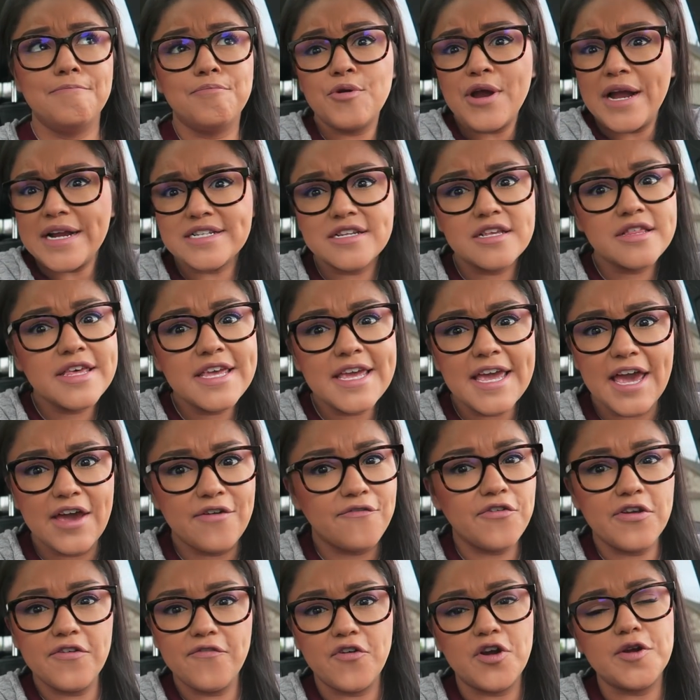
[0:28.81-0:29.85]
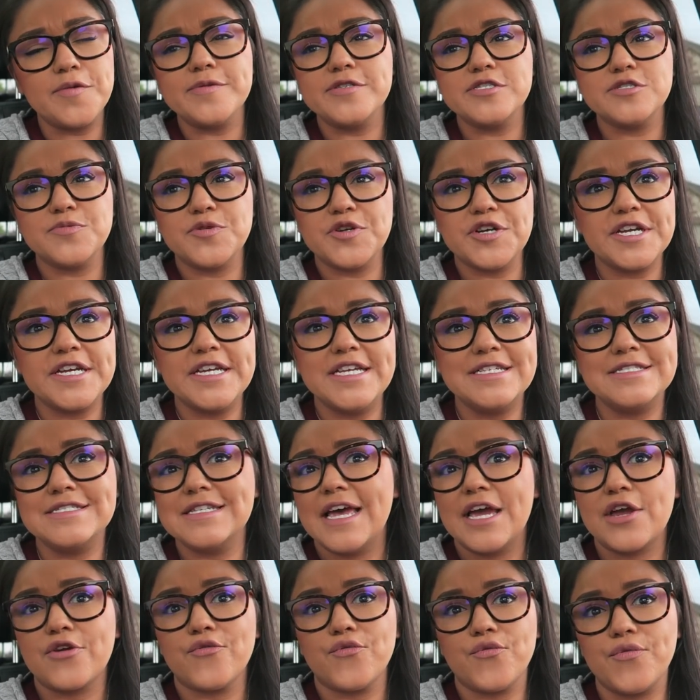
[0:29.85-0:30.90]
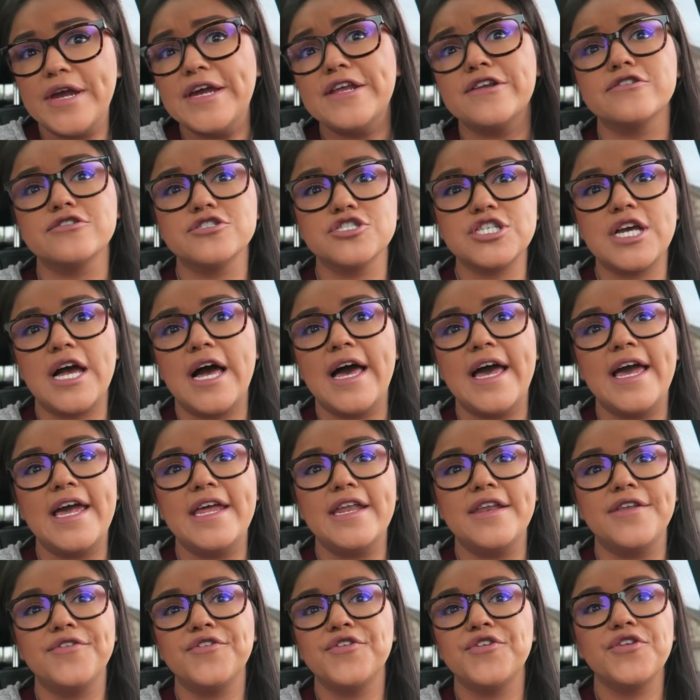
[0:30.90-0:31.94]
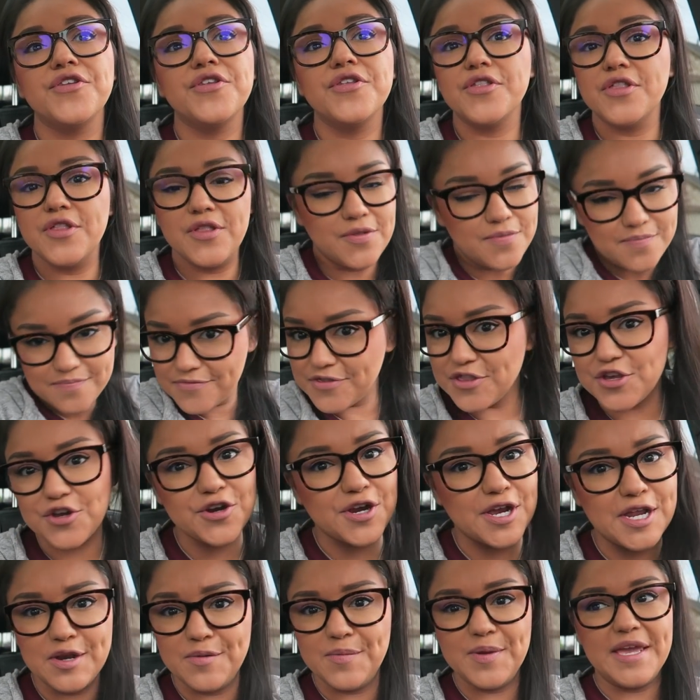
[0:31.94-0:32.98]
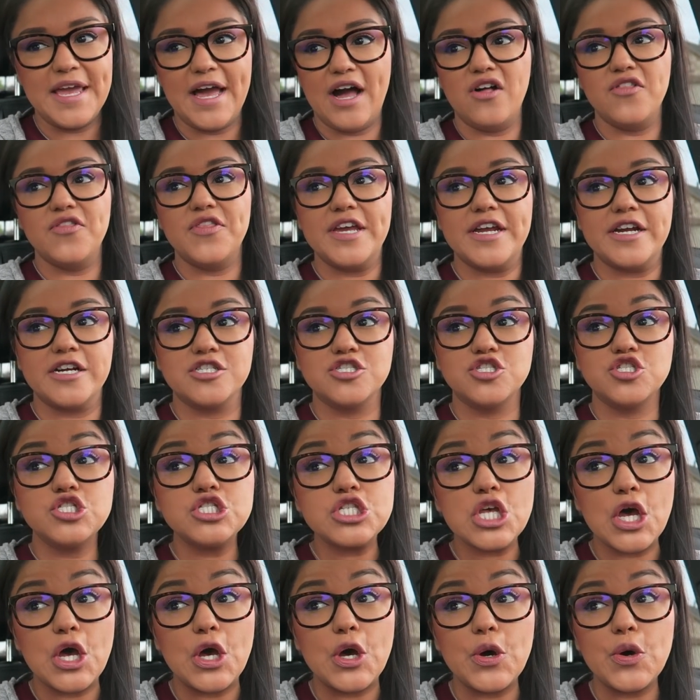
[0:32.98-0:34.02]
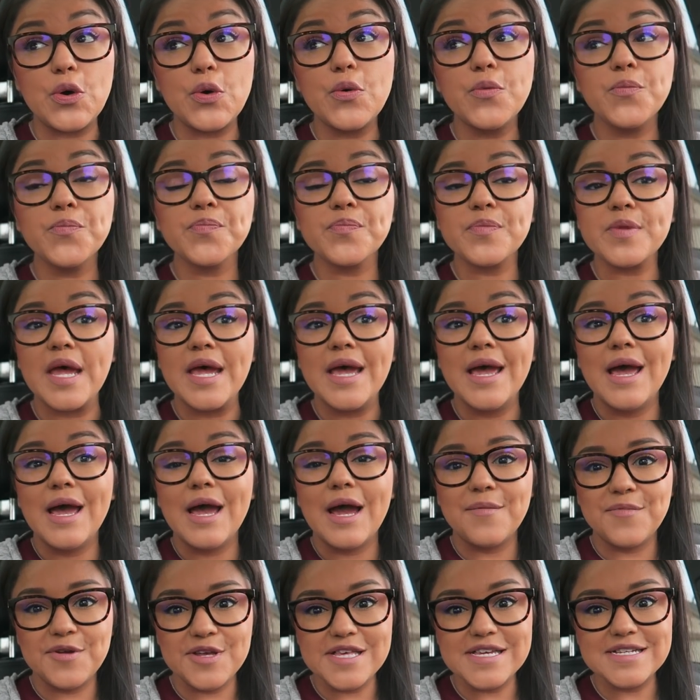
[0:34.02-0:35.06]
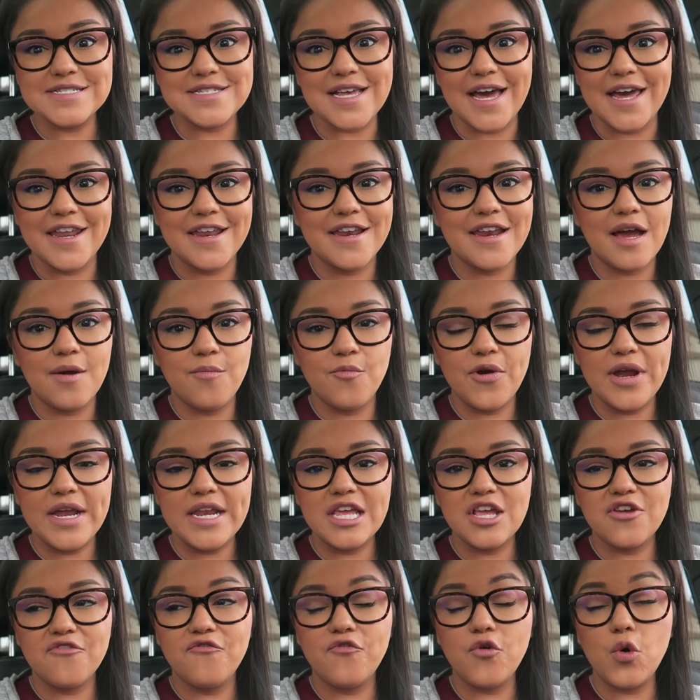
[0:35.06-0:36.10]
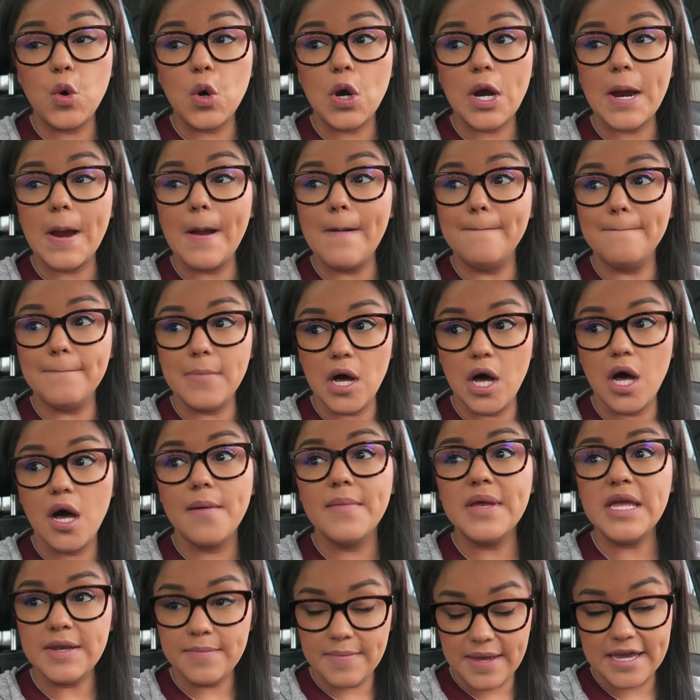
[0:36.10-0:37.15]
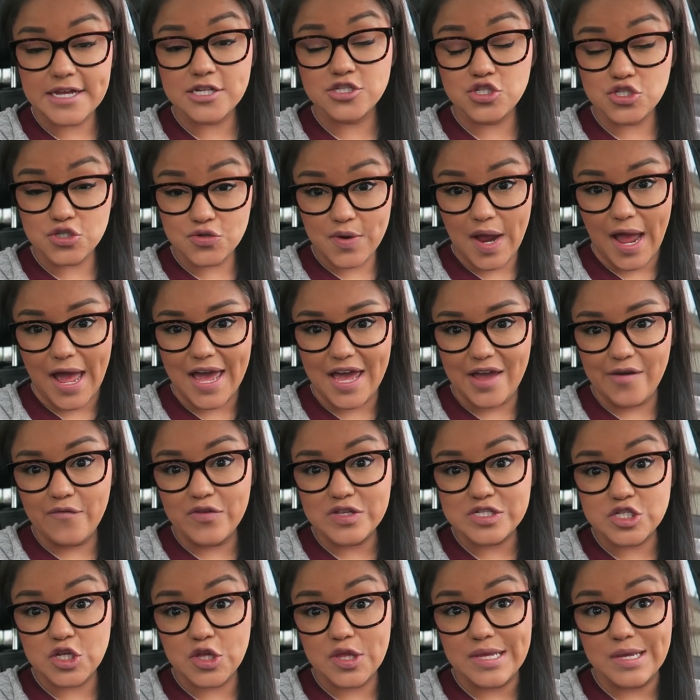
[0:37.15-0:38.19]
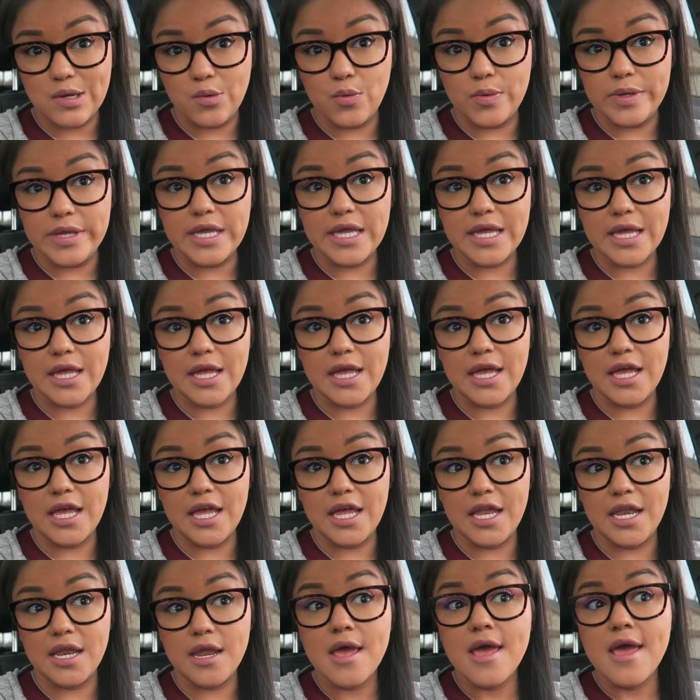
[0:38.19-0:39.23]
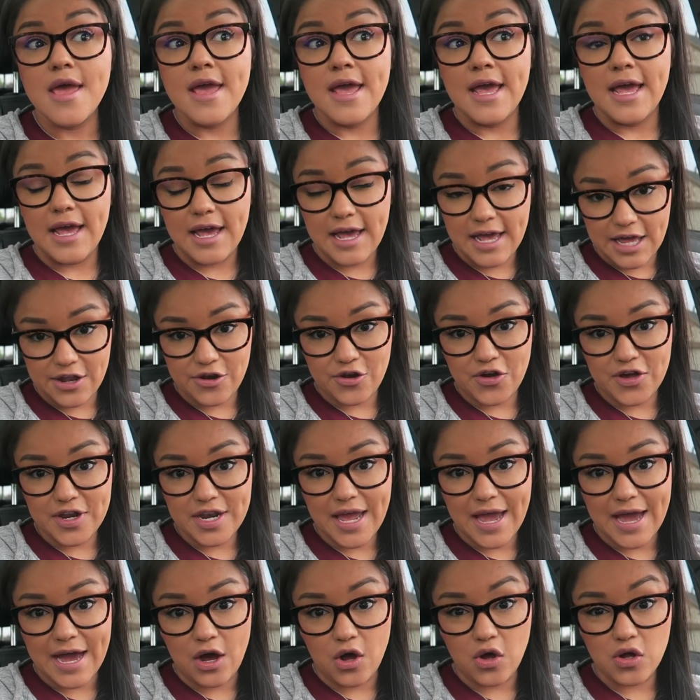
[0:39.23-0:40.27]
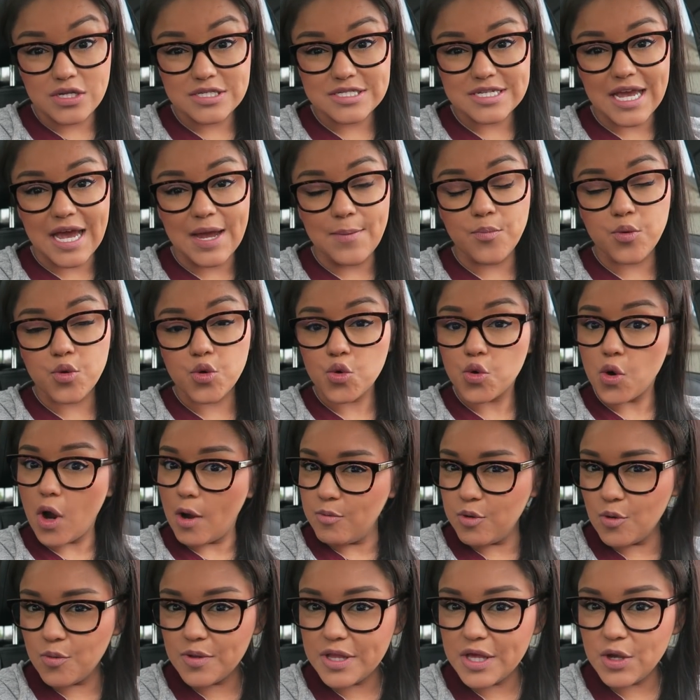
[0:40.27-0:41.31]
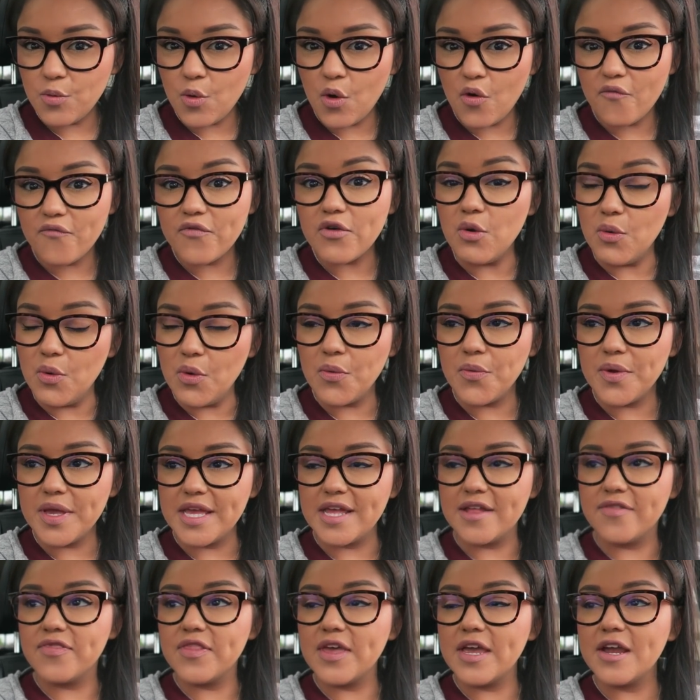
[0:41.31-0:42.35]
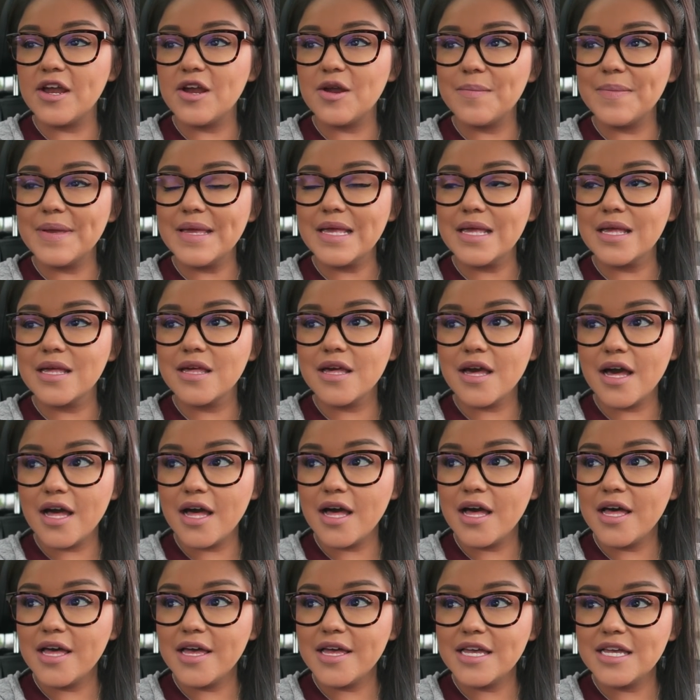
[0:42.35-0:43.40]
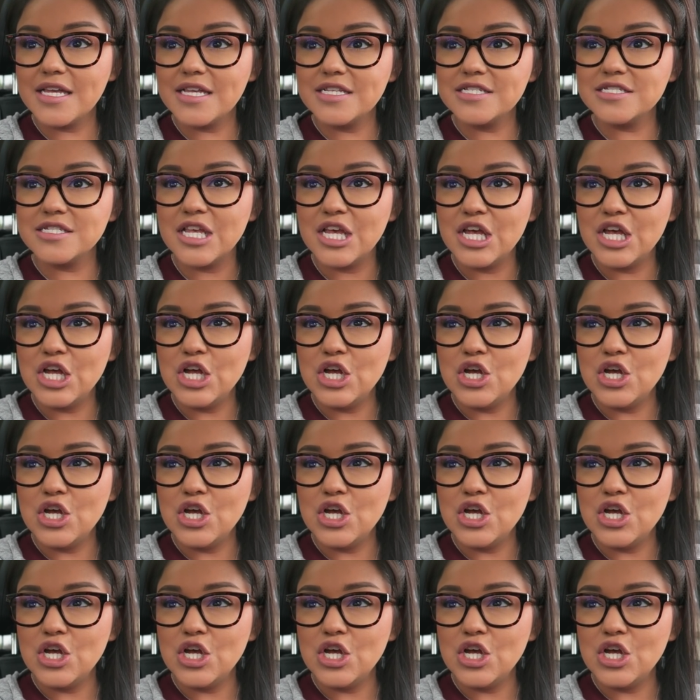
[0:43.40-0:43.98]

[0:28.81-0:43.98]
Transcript: Practically every farmer's market is like rain or shine, they're gonna be out there. So I'm really excited. I'm waiting for Mom and Meg to arrive so that we can head on out. I probably won't film when we get there because